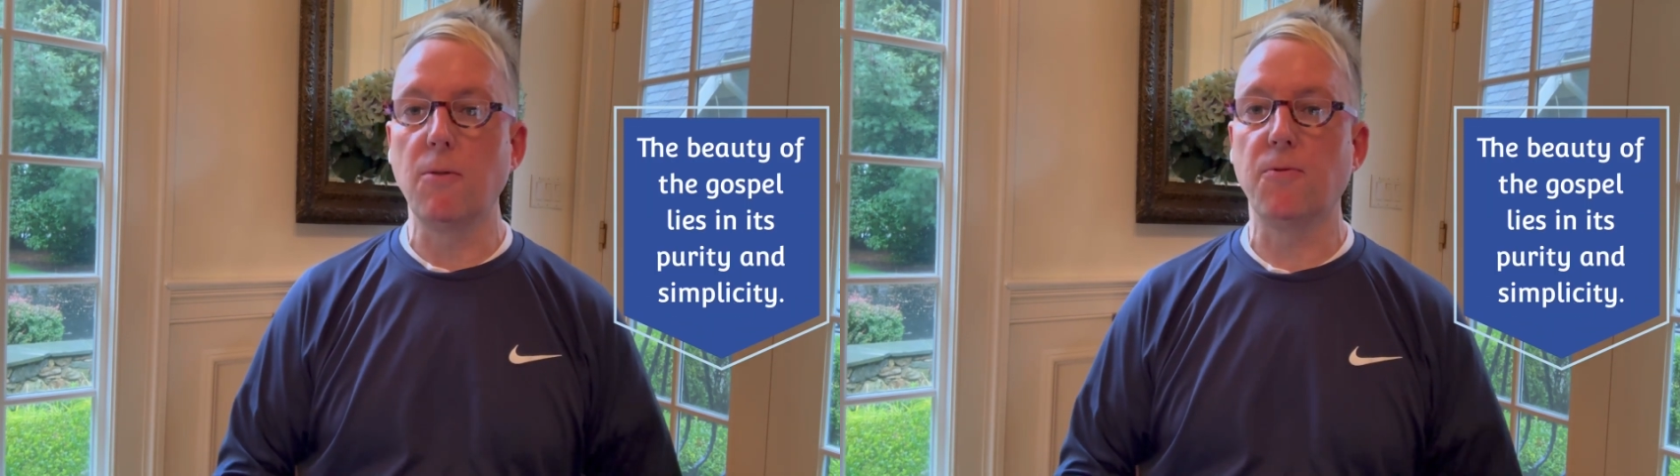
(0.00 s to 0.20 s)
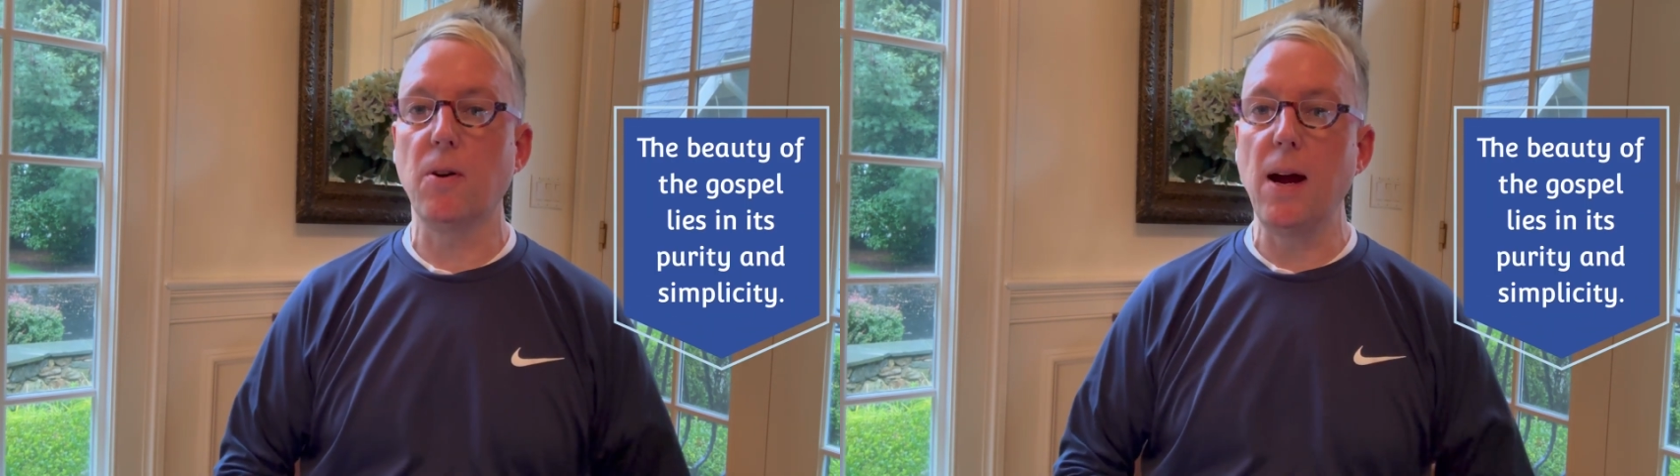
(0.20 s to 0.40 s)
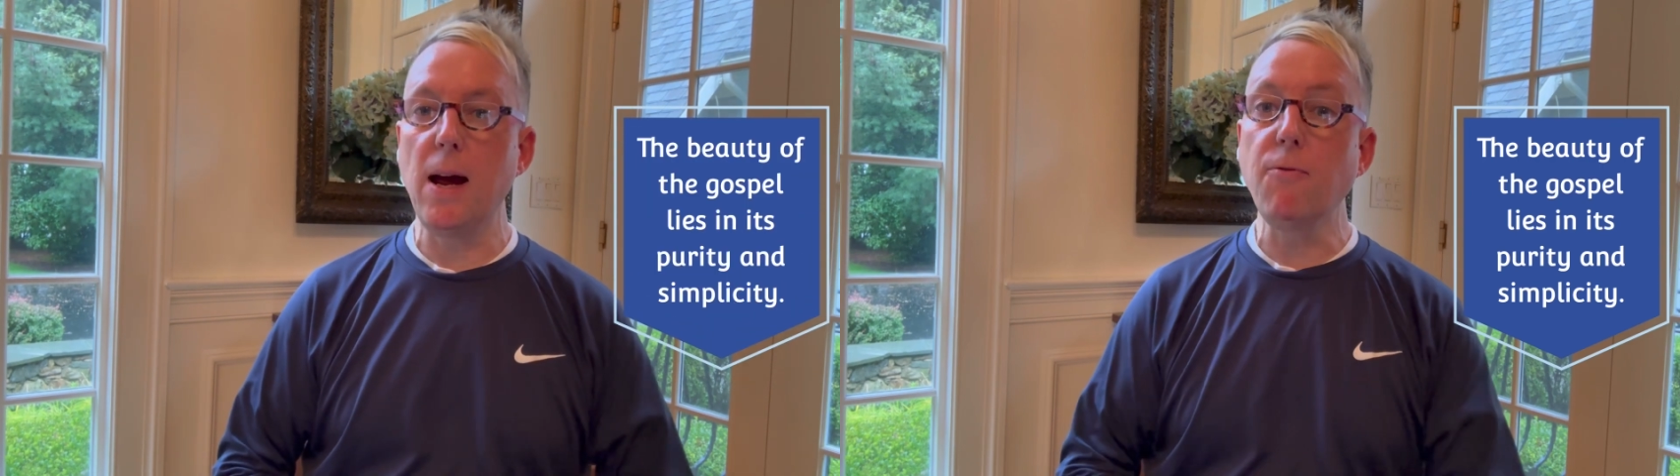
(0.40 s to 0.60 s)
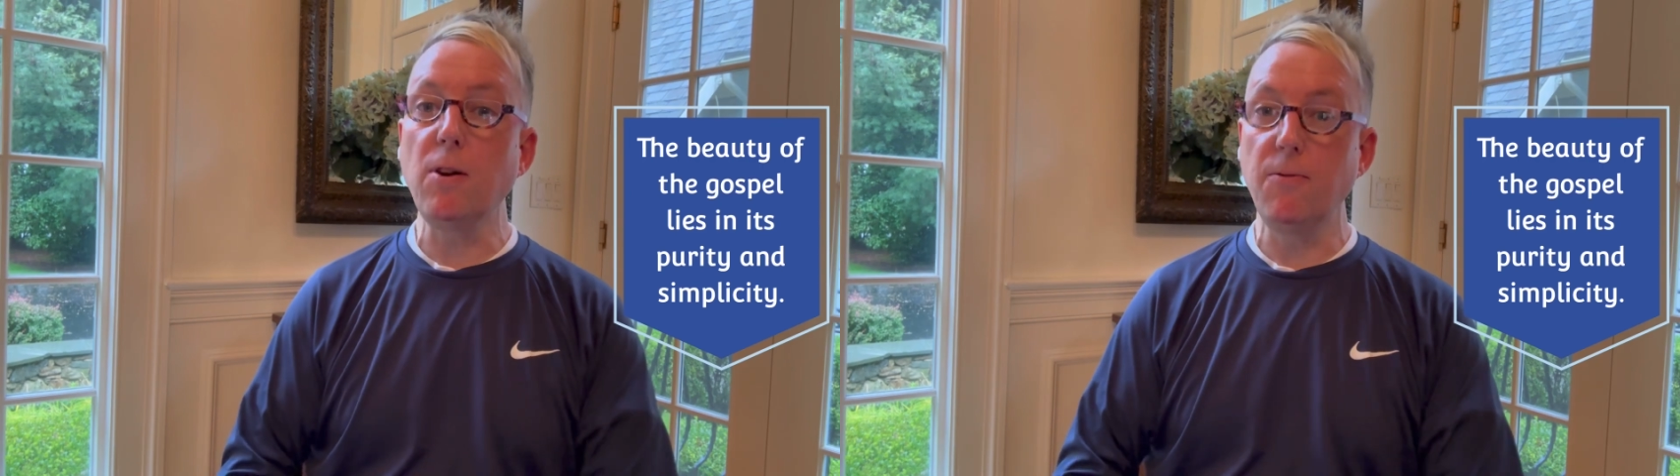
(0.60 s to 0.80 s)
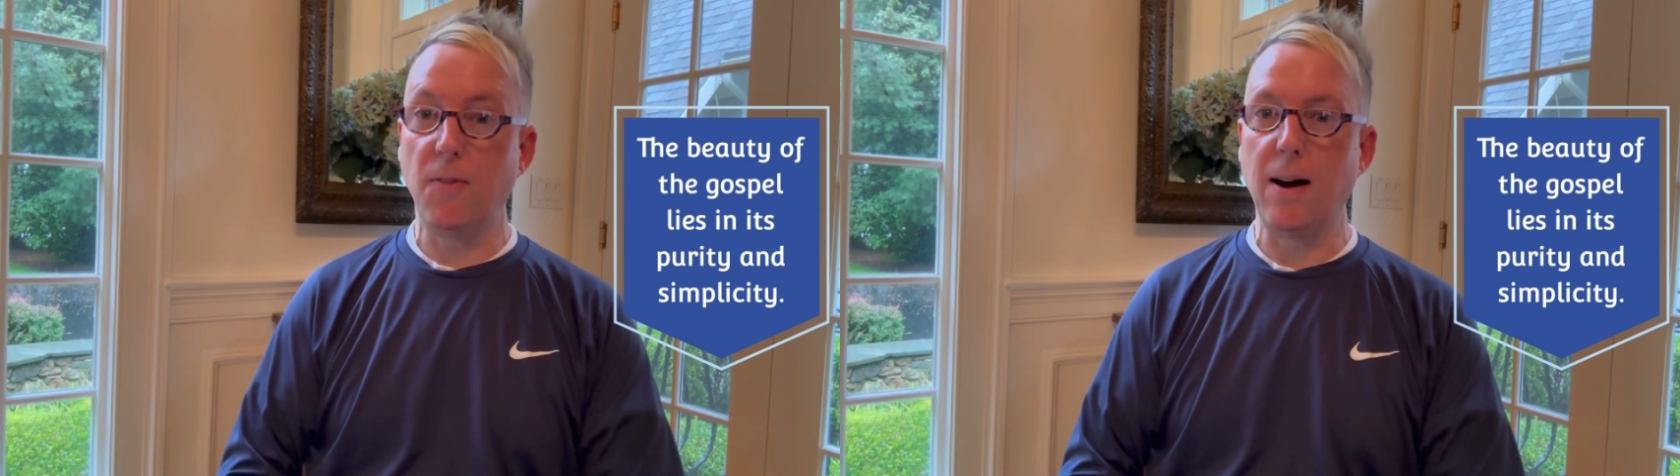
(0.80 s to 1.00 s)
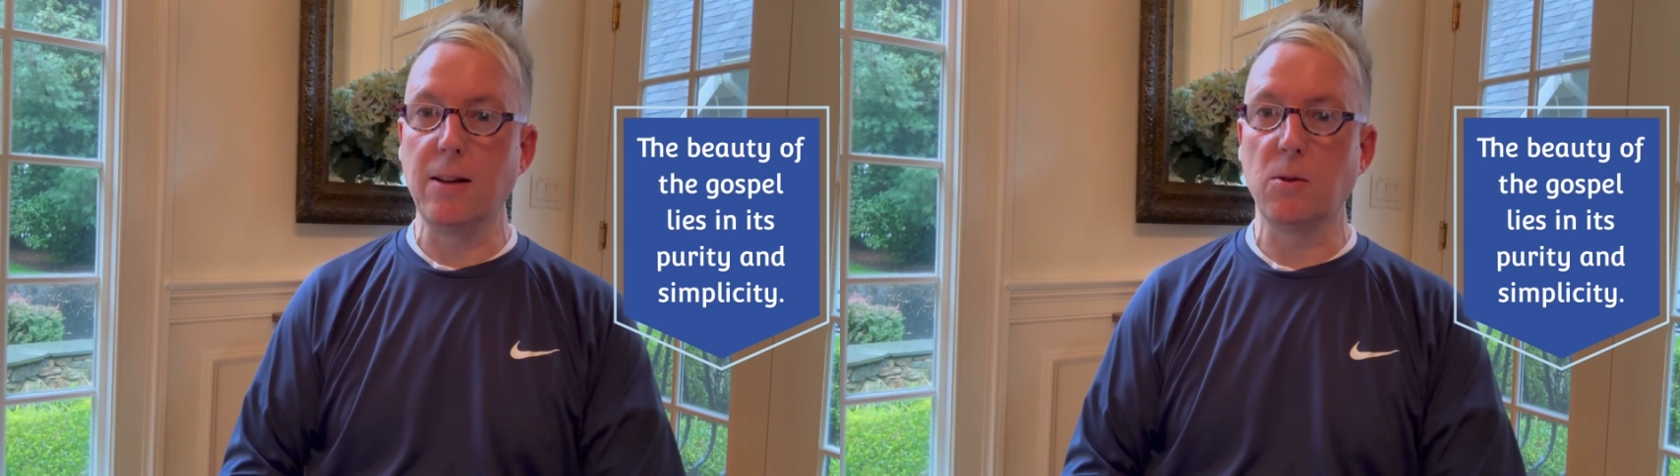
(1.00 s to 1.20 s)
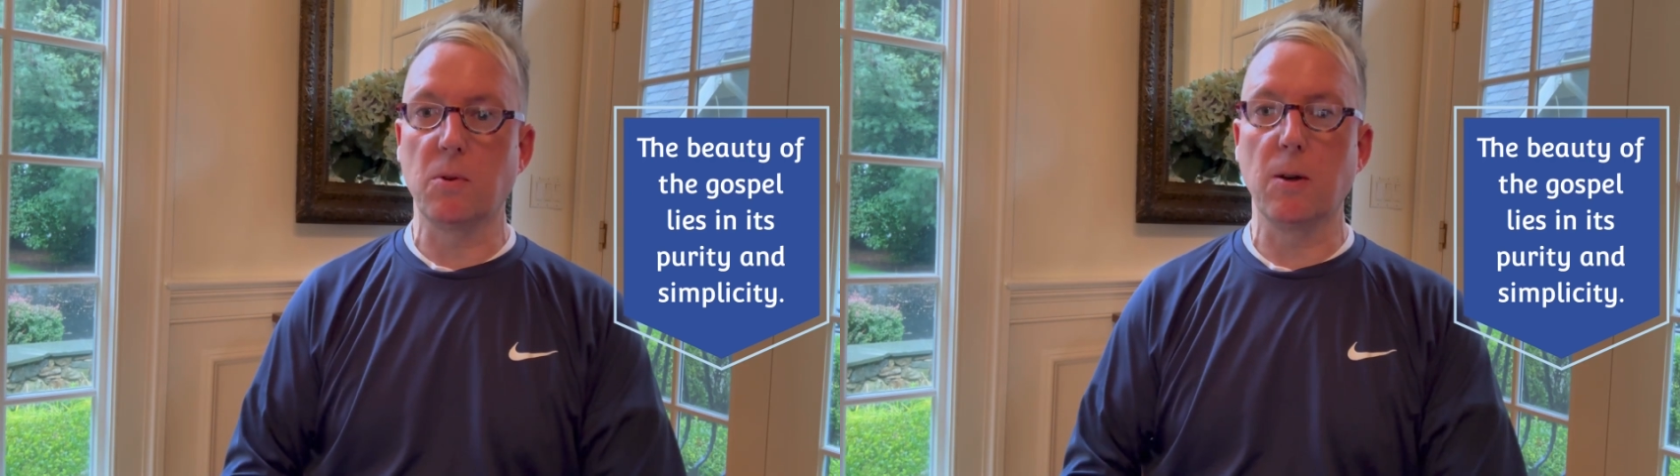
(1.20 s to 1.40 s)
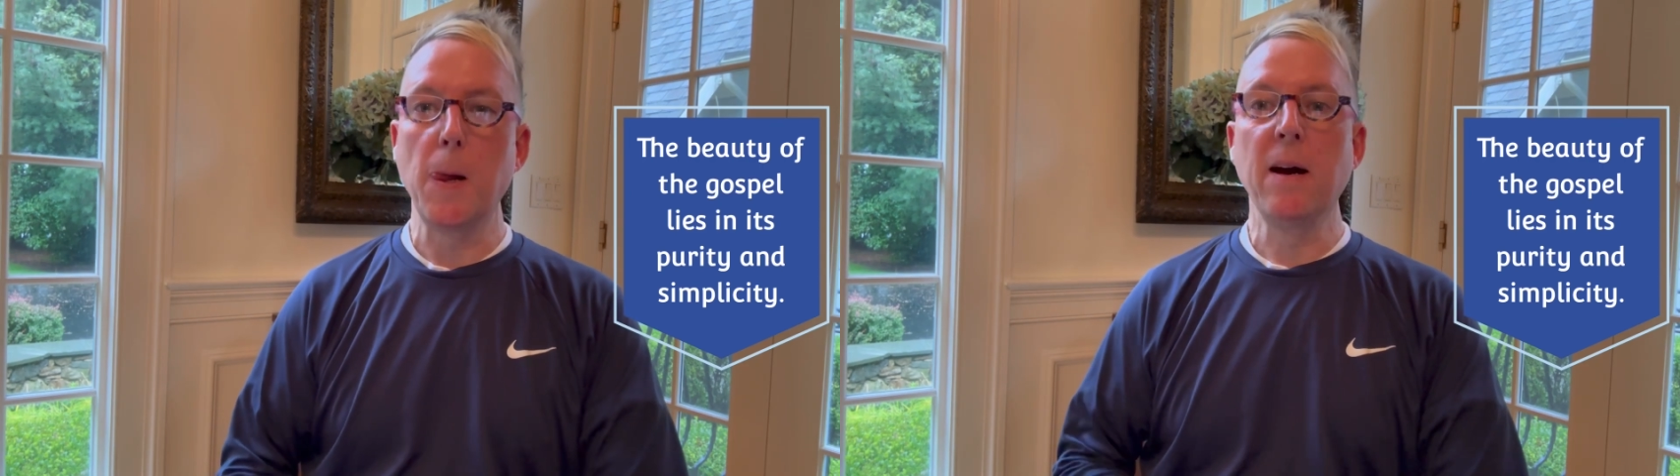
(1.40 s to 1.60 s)
for every
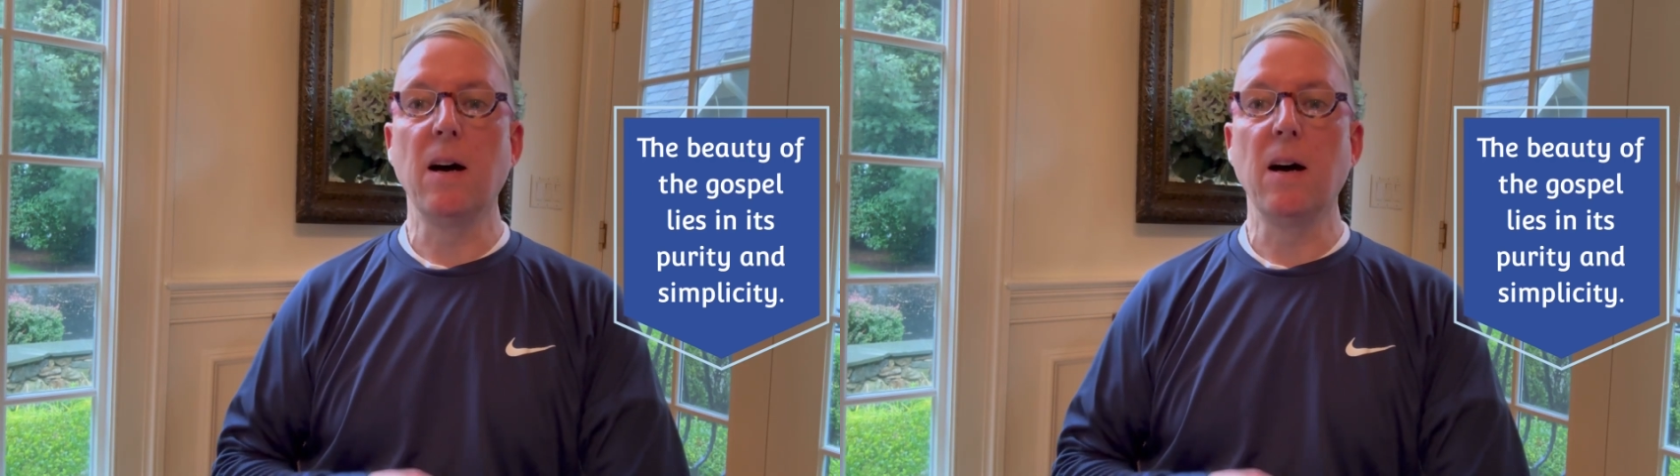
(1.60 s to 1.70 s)
follower